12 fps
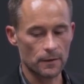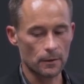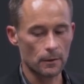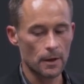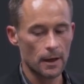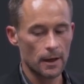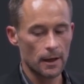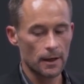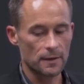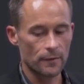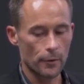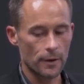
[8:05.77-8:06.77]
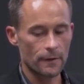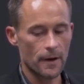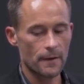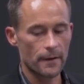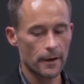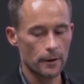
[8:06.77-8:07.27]
So it's
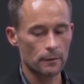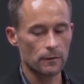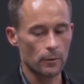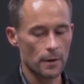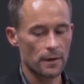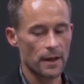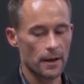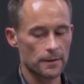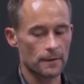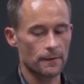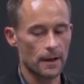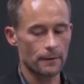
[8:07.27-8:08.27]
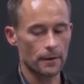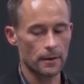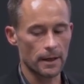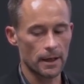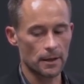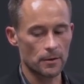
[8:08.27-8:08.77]
45 out of
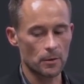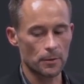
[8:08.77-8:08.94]
1,582,